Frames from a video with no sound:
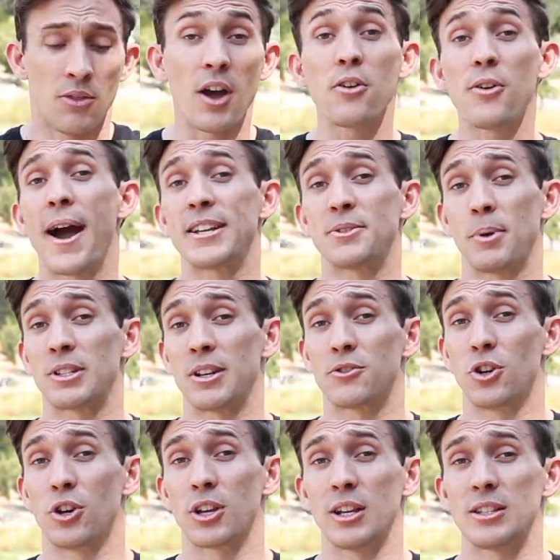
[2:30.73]
The other aspect of
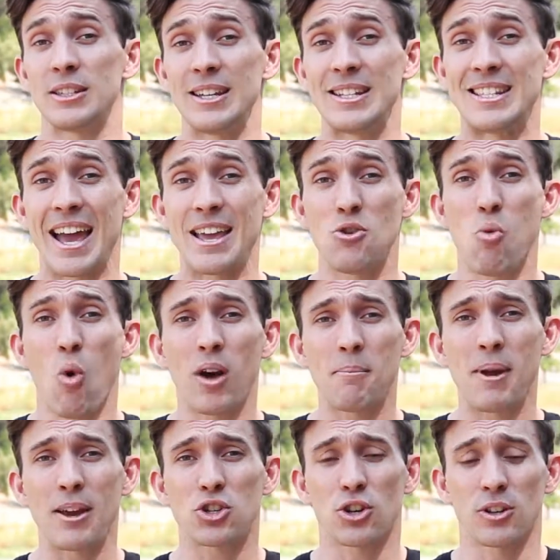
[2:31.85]
circuits is that you want to
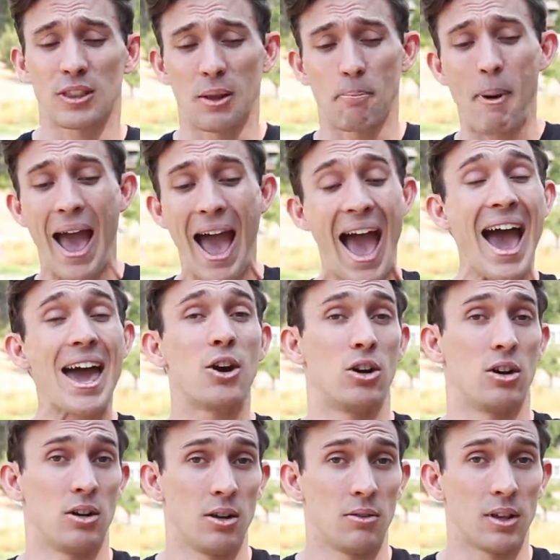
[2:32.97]
make sure that the
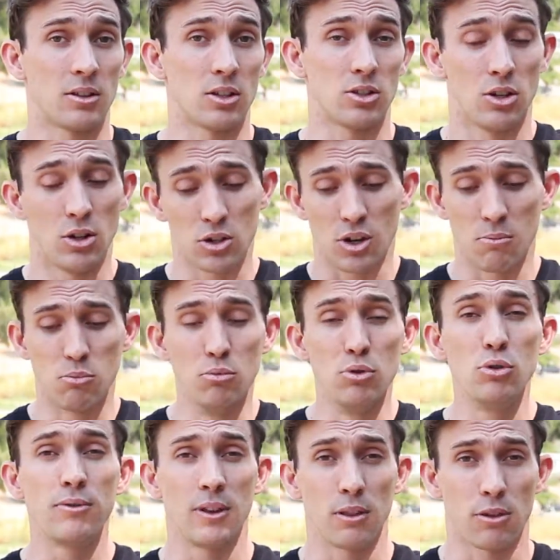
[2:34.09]
pattern that the students are
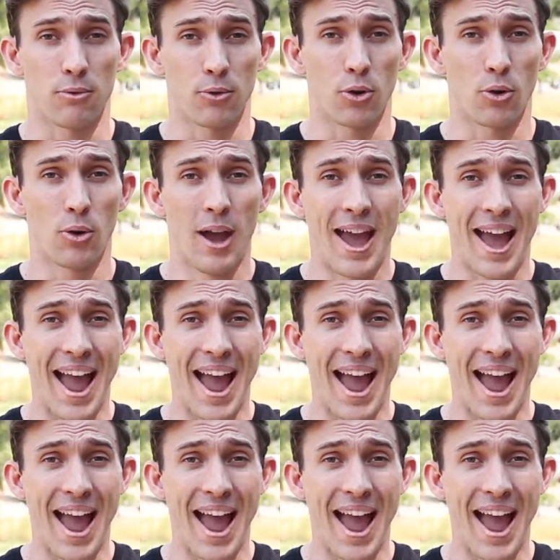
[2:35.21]
moving through